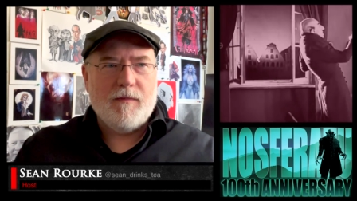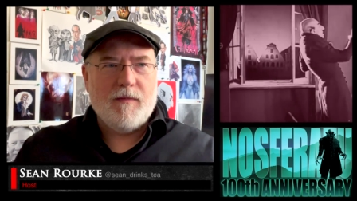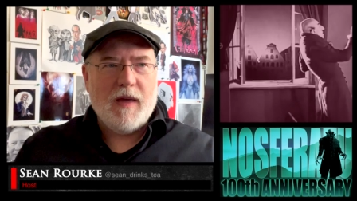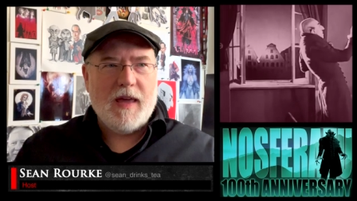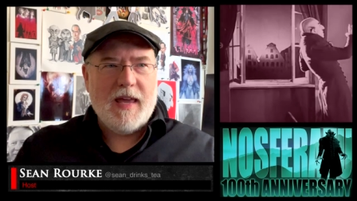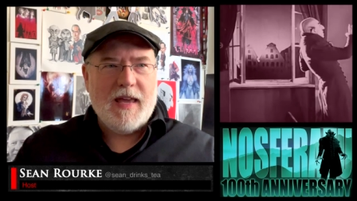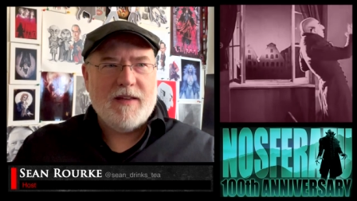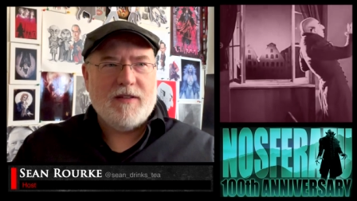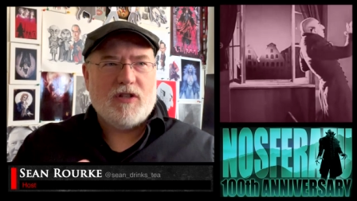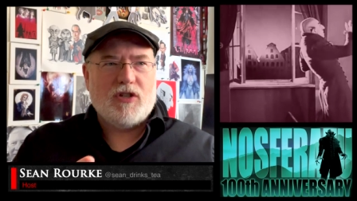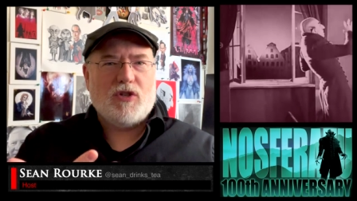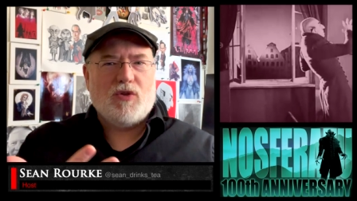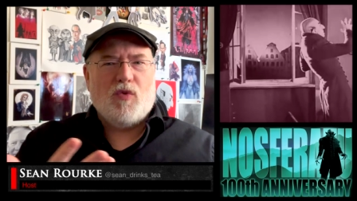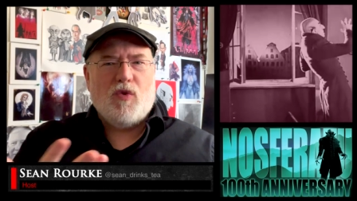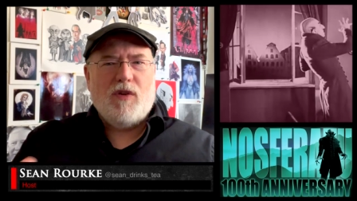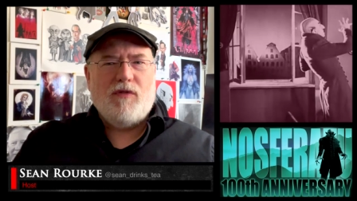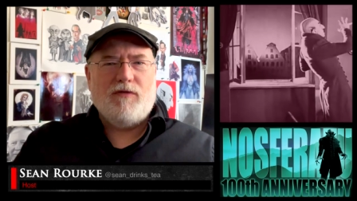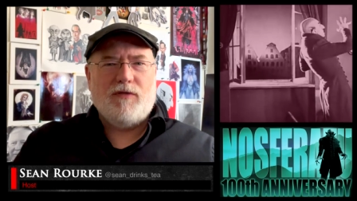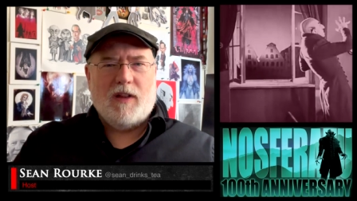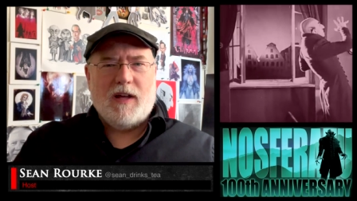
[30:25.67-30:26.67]
is sort
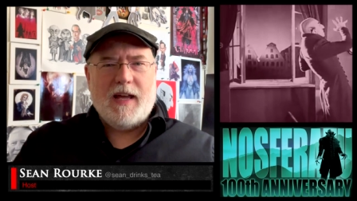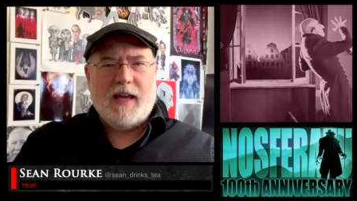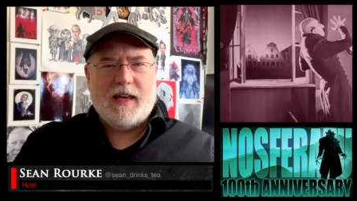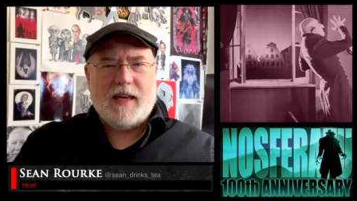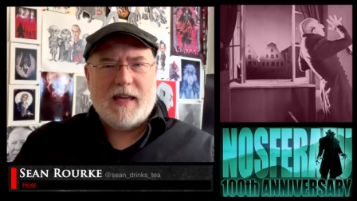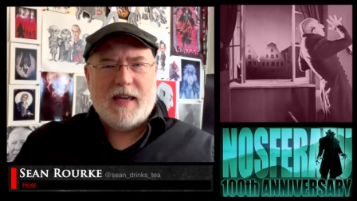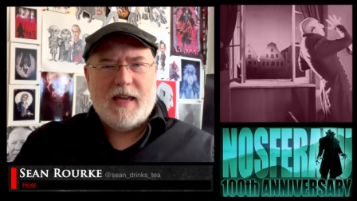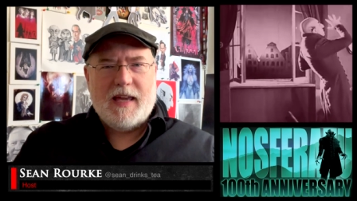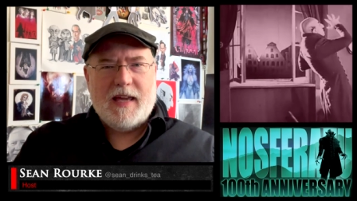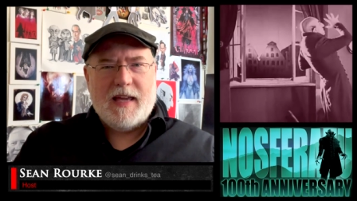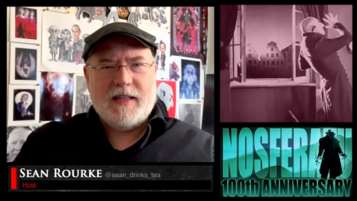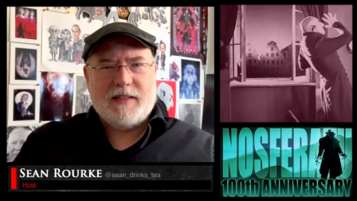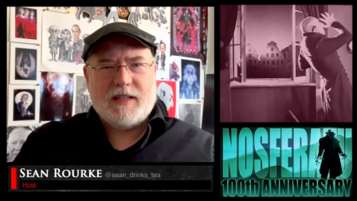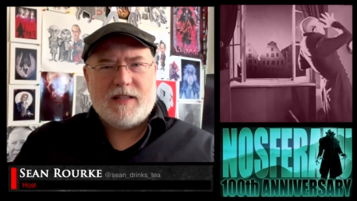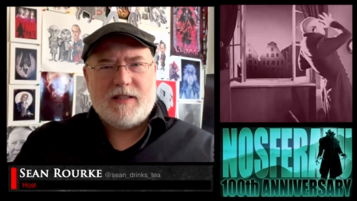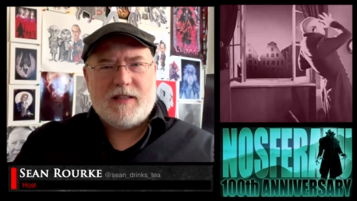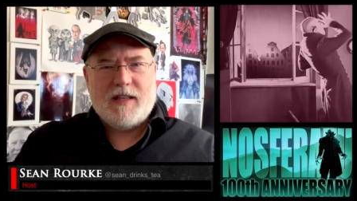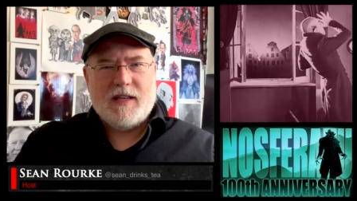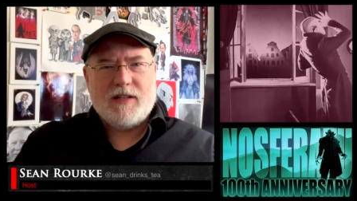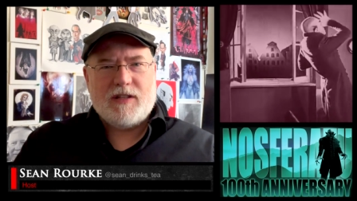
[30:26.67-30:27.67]
of like it's
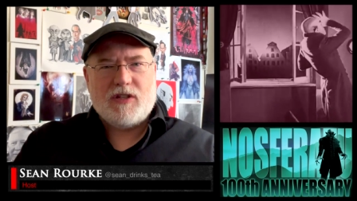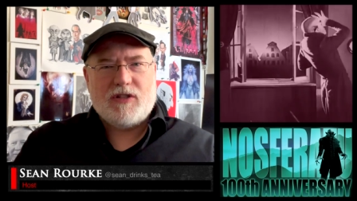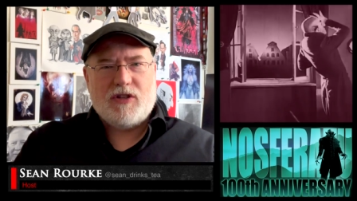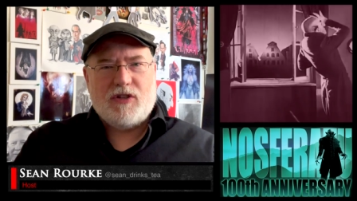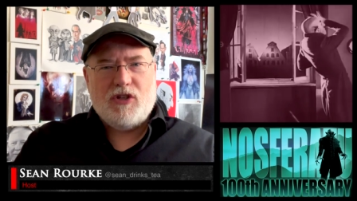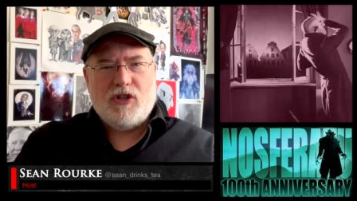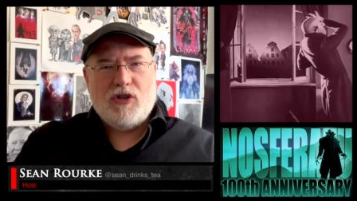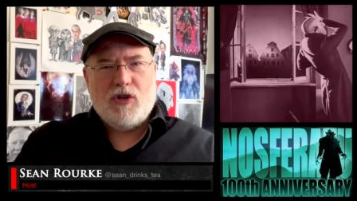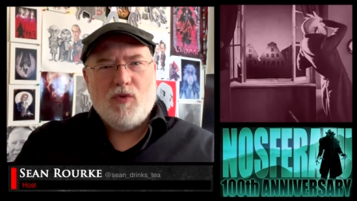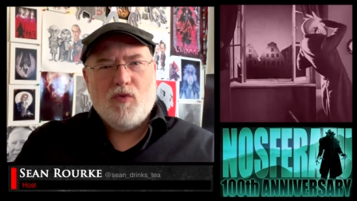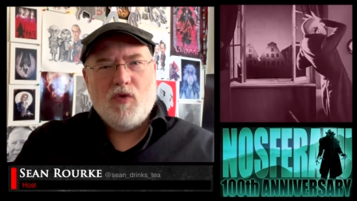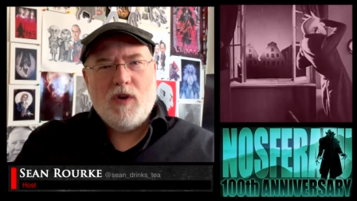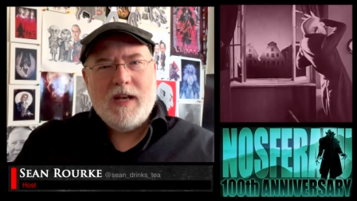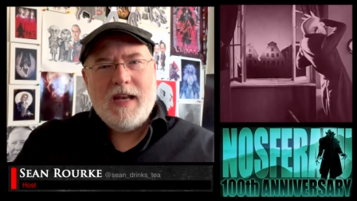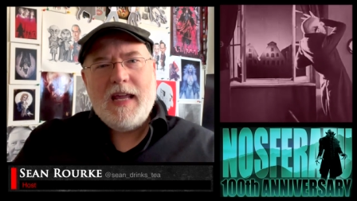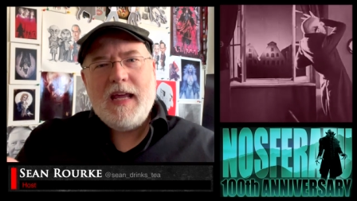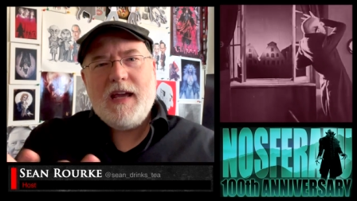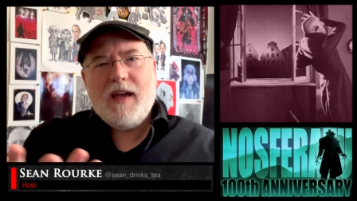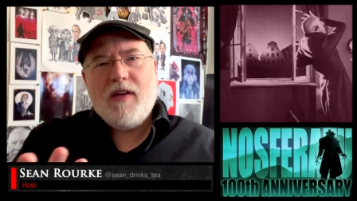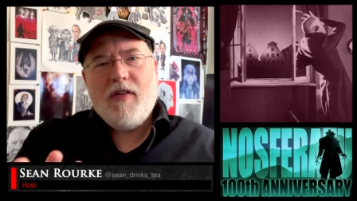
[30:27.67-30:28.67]
this
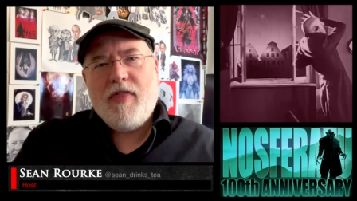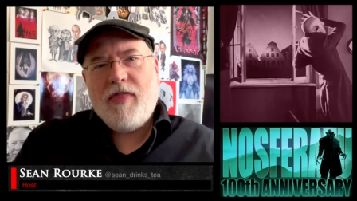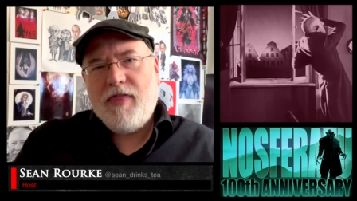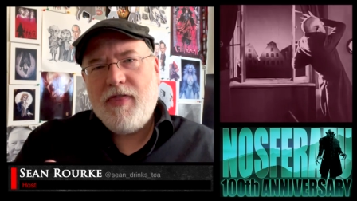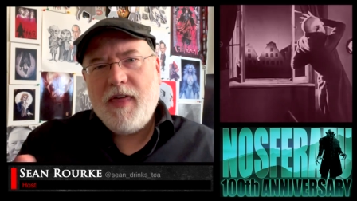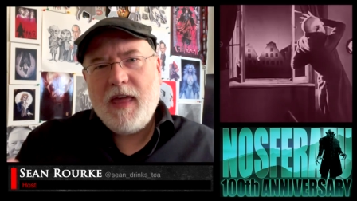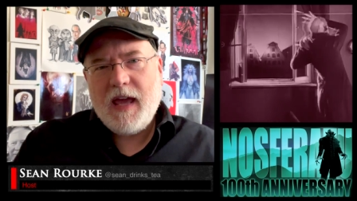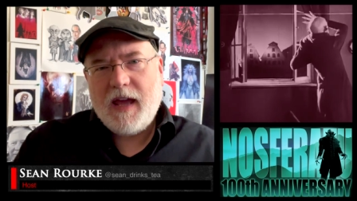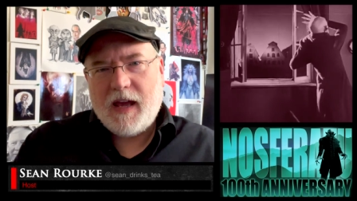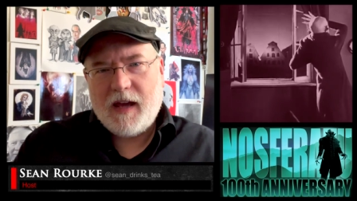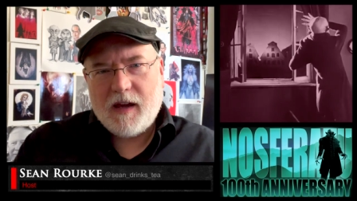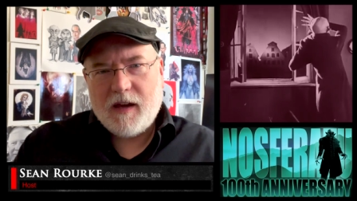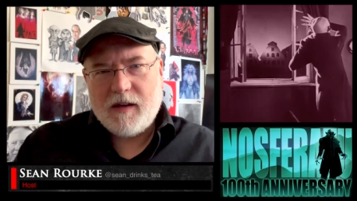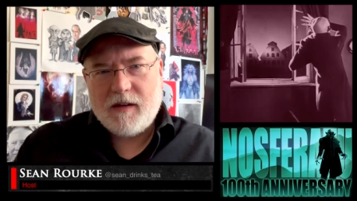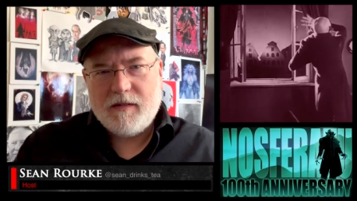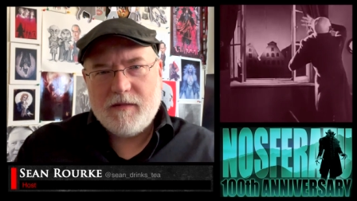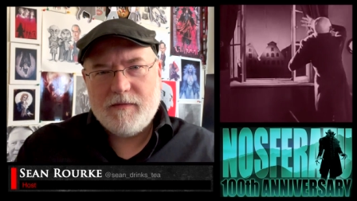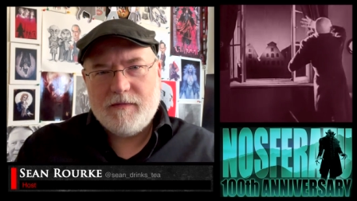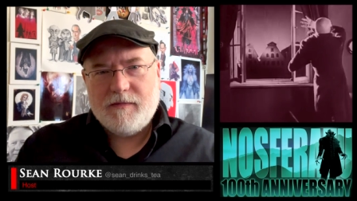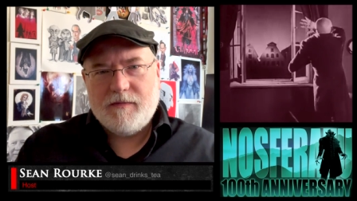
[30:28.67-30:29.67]
unique thing,
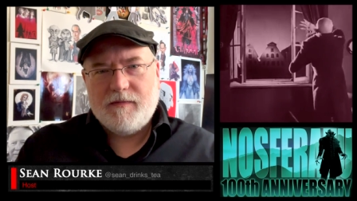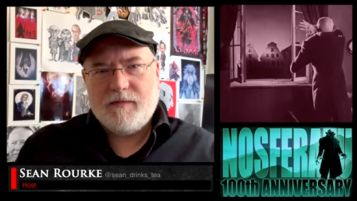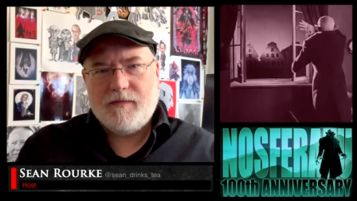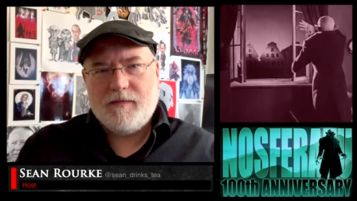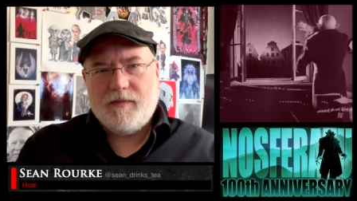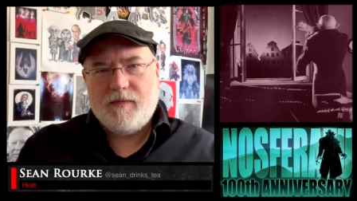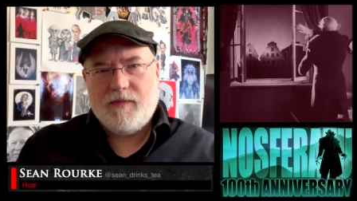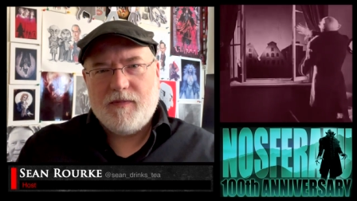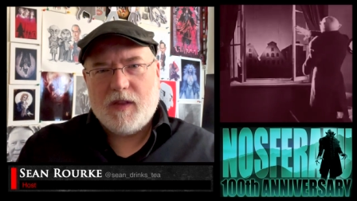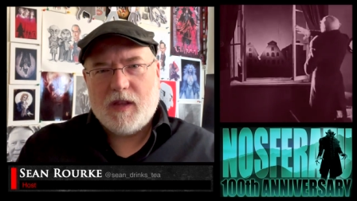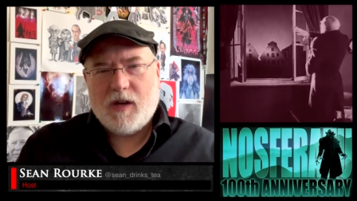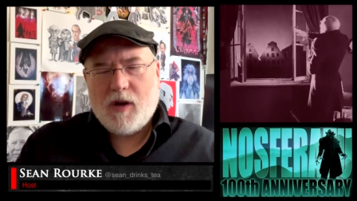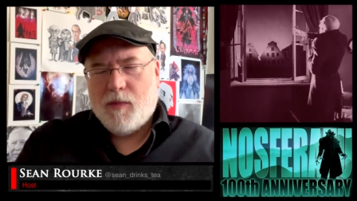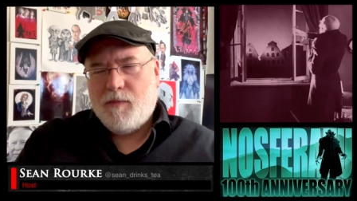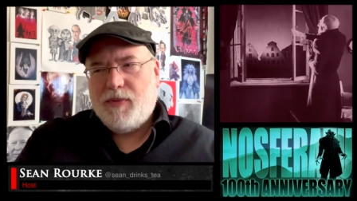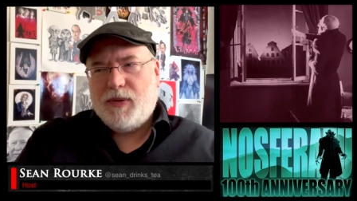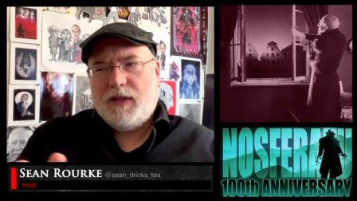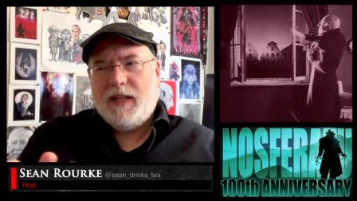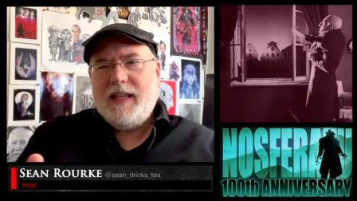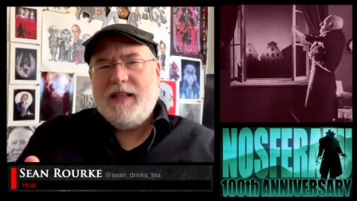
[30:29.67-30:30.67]

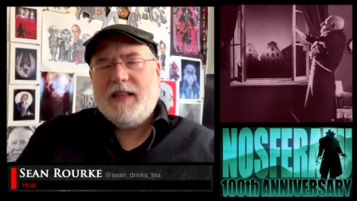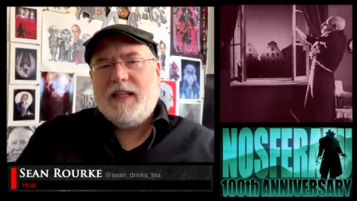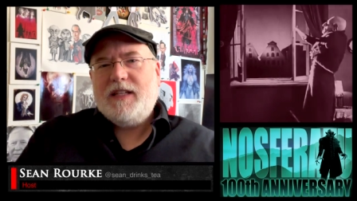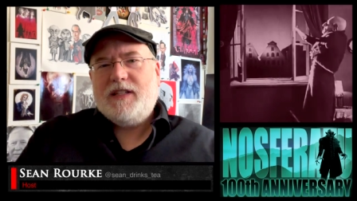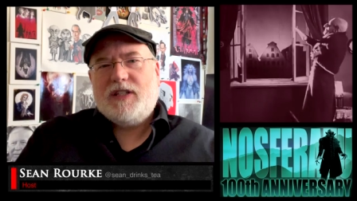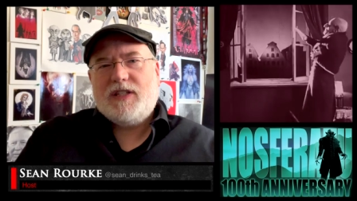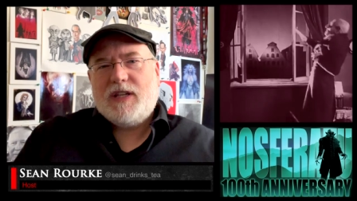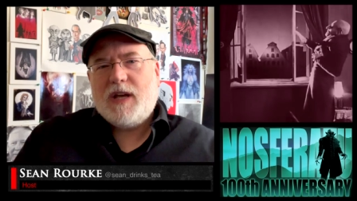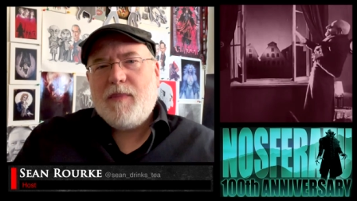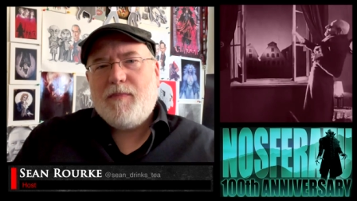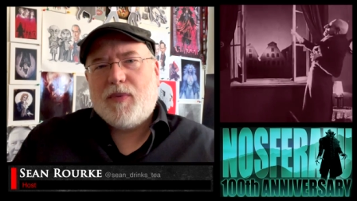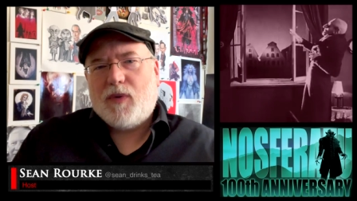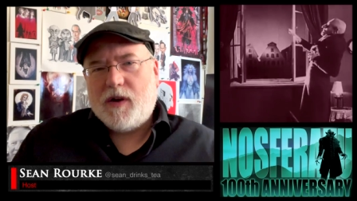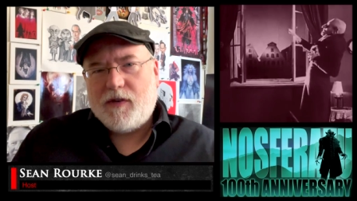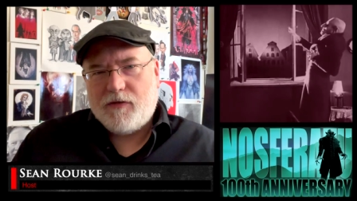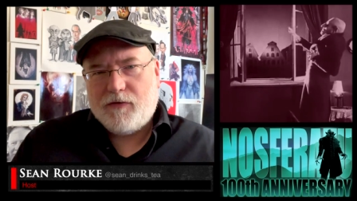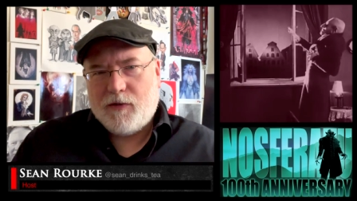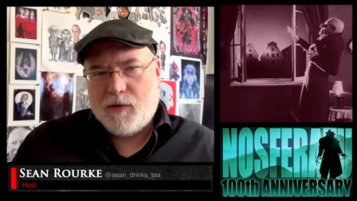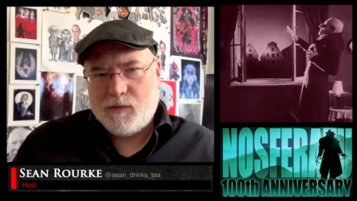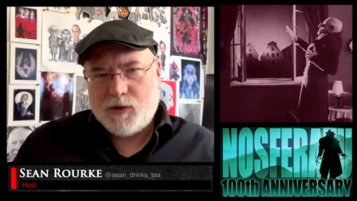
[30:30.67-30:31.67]
completely separate
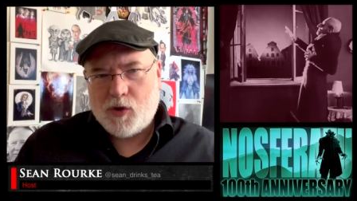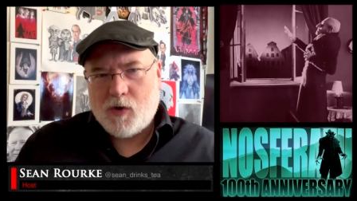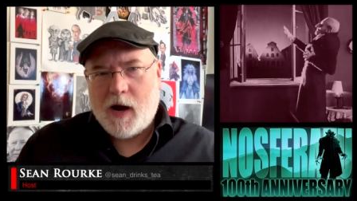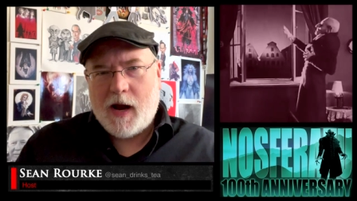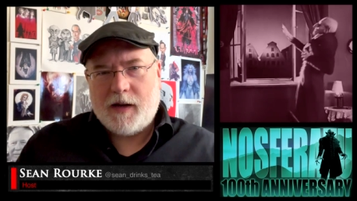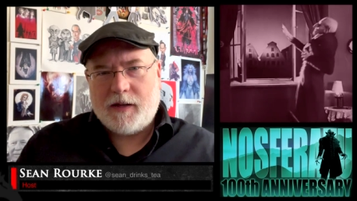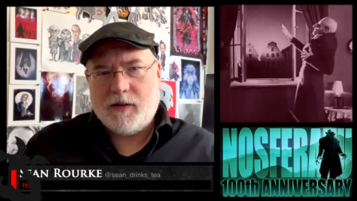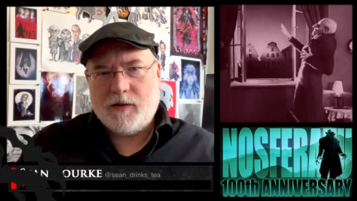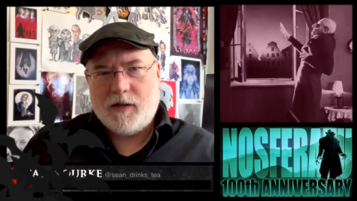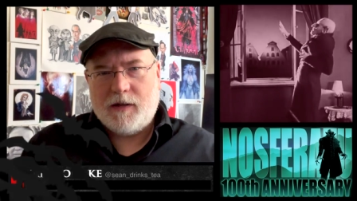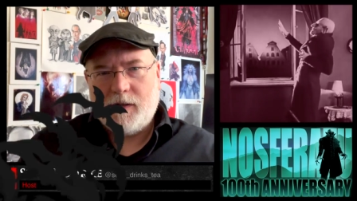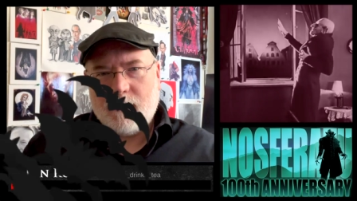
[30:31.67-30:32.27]
from Dracula.